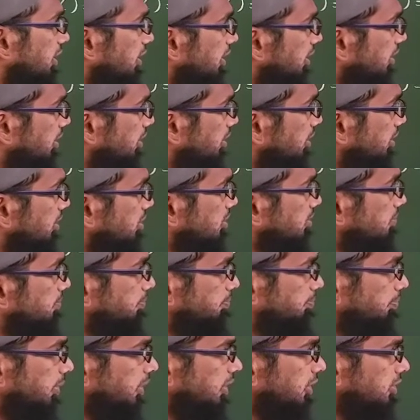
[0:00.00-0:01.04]
again
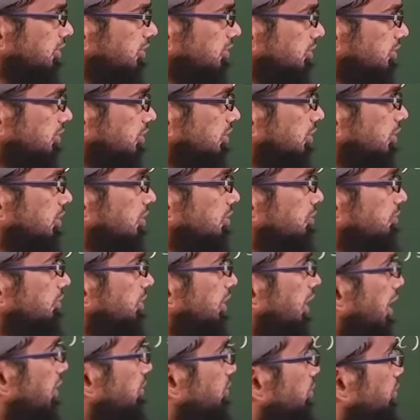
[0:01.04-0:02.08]
plus
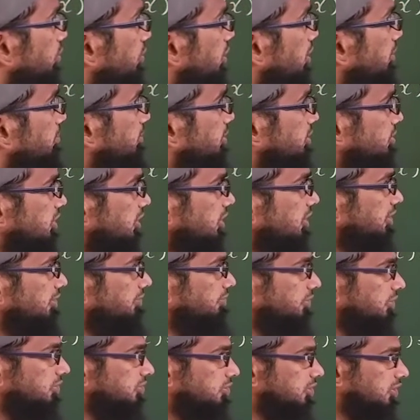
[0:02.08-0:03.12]
we have to keep the
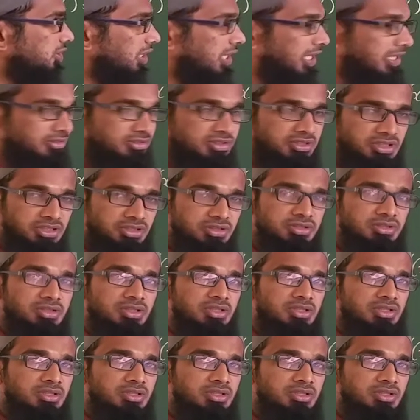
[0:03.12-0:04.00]
second function as it is,